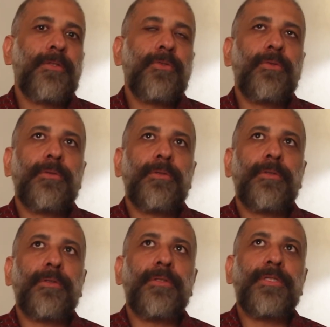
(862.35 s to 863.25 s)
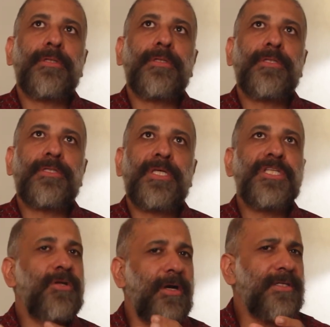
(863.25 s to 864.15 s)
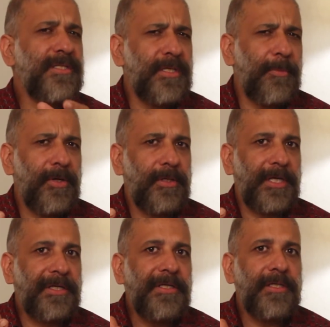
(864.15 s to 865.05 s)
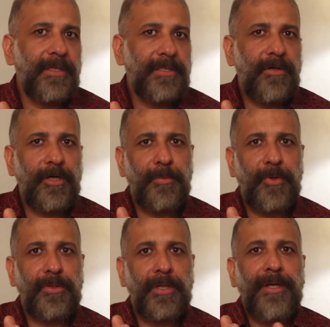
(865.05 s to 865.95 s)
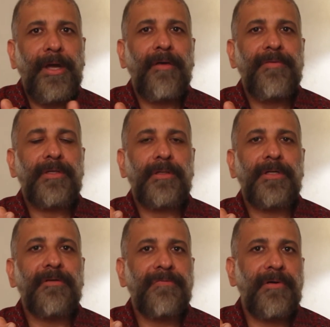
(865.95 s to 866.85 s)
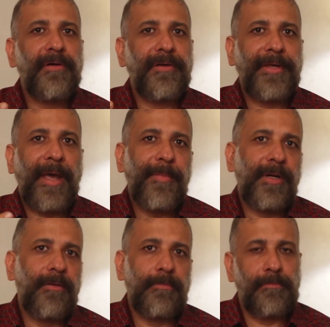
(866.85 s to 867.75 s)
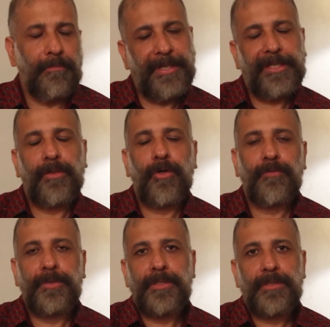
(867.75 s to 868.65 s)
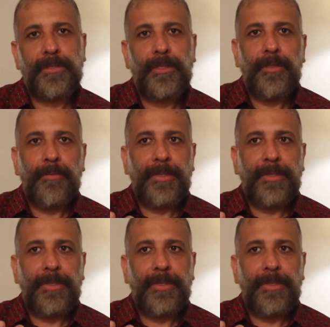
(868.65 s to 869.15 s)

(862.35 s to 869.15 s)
So it's not just about technique, it's not about having a different camera, better or worse.